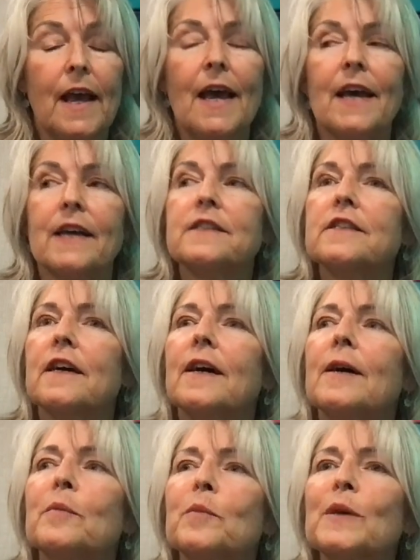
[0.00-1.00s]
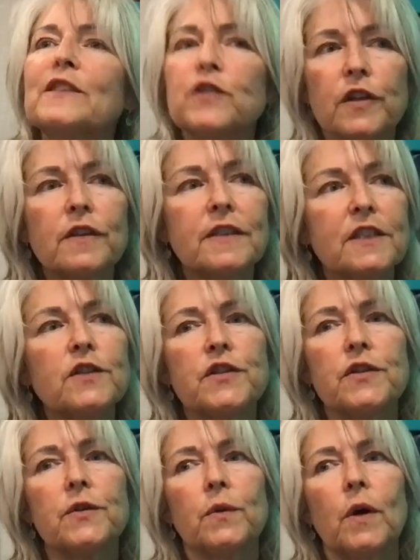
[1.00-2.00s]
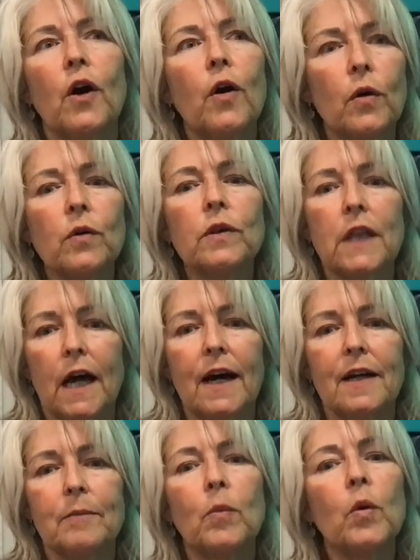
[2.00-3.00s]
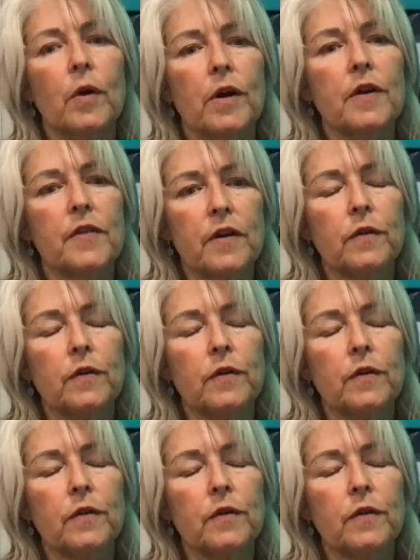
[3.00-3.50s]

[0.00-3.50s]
And it's turned into a whole lot more.